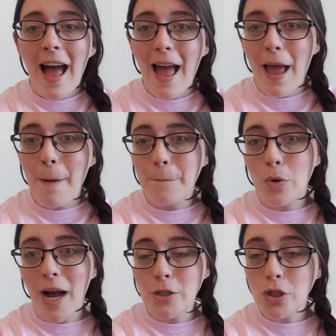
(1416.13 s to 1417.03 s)
Um,
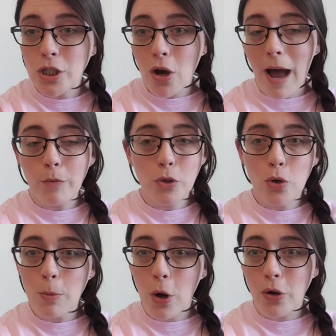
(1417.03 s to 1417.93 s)
but I just thought I would
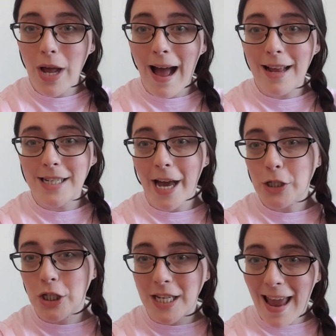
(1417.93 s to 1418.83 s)
come on and
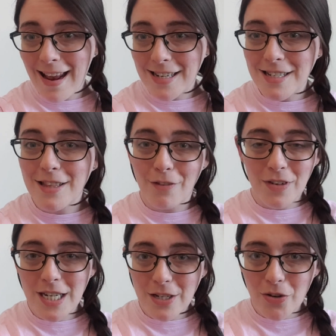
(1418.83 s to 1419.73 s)
actually end the
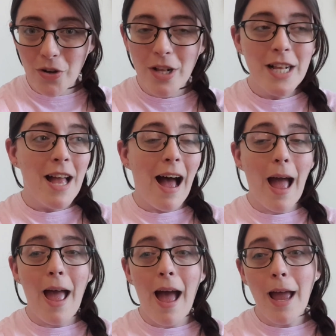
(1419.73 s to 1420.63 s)
video. Uh,
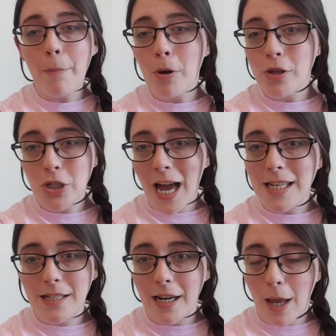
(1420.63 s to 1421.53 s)
I
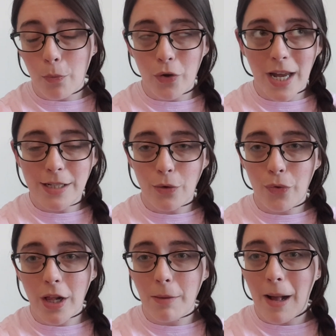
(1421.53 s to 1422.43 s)
apologise that I kept forgetting to
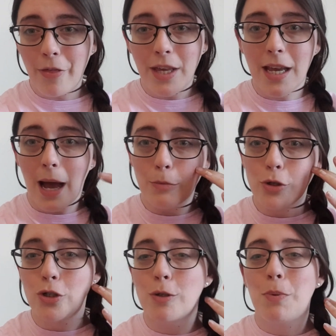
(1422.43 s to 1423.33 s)
film. I think I
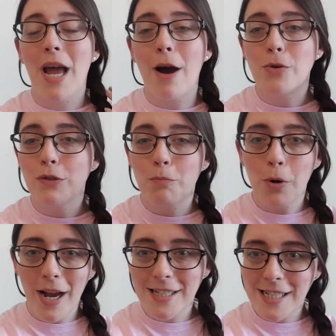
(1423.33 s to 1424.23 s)
must just be out of
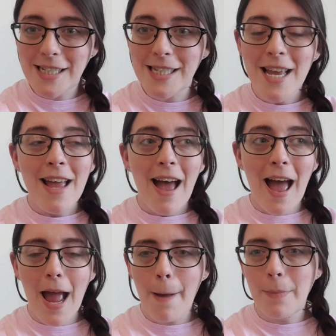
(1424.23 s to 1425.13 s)
practice.
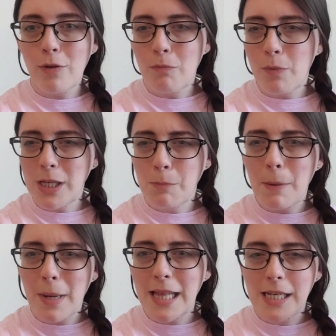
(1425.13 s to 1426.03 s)
Um, it's
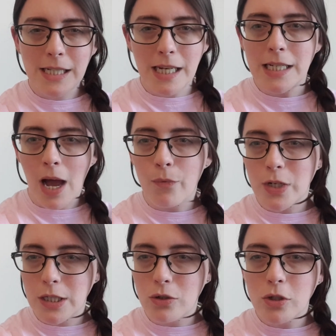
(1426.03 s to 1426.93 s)
been mainly sit-down
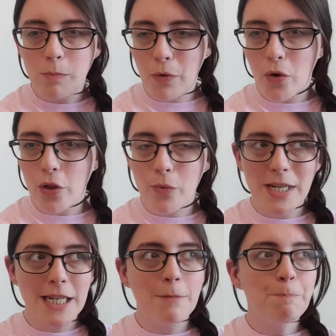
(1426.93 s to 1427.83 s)
videos before the
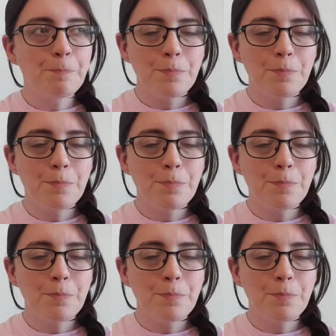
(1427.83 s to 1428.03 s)
wedding.